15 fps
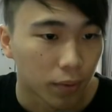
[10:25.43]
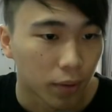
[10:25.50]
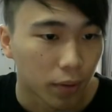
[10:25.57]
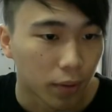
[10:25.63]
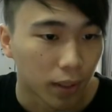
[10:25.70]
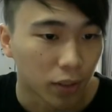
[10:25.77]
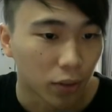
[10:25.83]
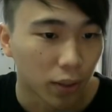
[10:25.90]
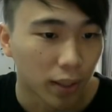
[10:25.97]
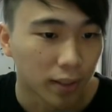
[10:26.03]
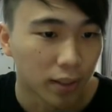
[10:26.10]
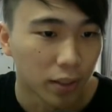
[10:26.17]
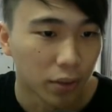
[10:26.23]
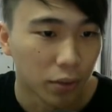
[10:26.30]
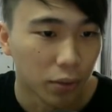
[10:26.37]
Right, so you can
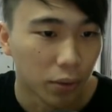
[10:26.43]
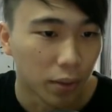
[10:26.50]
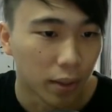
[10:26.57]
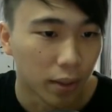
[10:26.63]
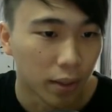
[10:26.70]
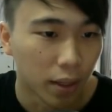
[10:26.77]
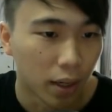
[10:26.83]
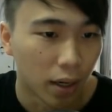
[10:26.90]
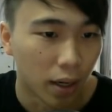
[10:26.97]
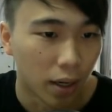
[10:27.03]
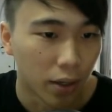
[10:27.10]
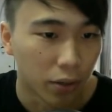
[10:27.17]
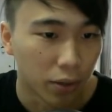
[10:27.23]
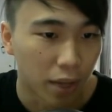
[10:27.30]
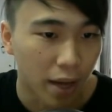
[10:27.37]
see you
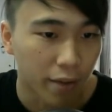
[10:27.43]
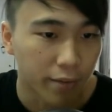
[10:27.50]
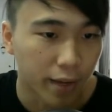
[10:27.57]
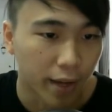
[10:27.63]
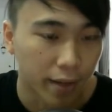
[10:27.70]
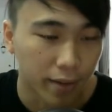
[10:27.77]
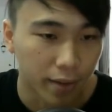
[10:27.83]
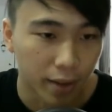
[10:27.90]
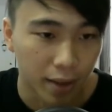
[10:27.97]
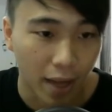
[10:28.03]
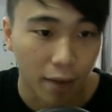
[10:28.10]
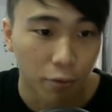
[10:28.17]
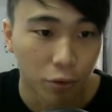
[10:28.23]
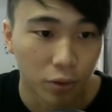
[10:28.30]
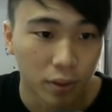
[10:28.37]
left that
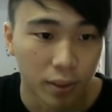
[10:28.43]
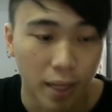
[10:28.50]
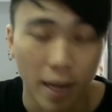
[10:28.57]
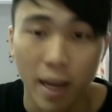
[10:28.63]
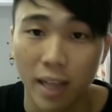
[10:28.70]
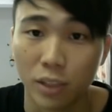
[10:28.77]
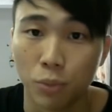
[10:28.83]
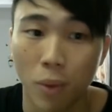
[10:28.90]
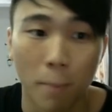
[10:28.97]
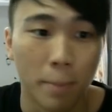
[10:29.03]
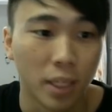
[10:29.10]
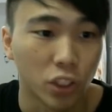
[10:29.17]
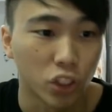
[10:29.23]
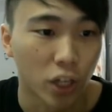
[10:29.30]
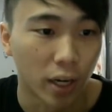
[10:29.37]
light rune there as one
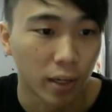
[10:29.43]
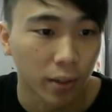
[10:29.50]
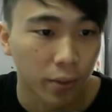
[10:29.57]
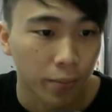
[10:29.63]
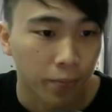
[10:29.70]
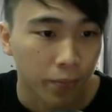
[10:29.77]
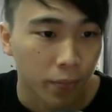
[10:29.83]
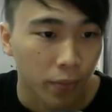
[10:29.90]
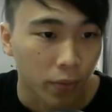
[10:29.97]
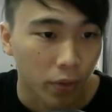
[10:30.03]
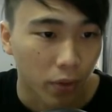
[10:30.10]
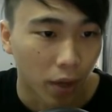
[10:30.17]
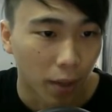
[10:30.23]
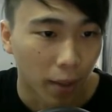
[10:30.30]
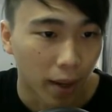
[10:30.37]
big chunk,
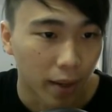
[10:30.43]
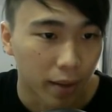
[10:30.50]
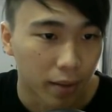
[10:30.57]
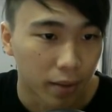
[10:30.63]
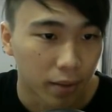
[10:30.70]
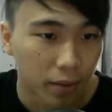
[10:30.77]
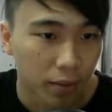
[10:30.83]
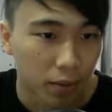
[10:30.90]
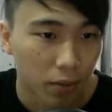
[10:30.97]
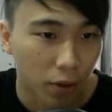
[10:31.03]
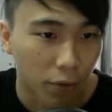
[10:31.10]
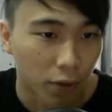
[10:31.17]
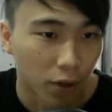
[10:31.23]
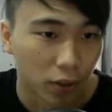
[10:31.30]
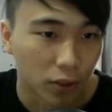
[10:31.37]
right? But
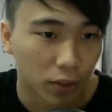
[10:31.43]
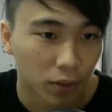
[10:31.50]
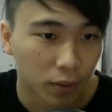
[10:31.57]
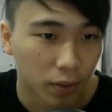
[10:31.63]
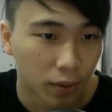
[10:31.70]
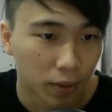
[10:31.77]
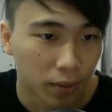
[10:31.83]
of course,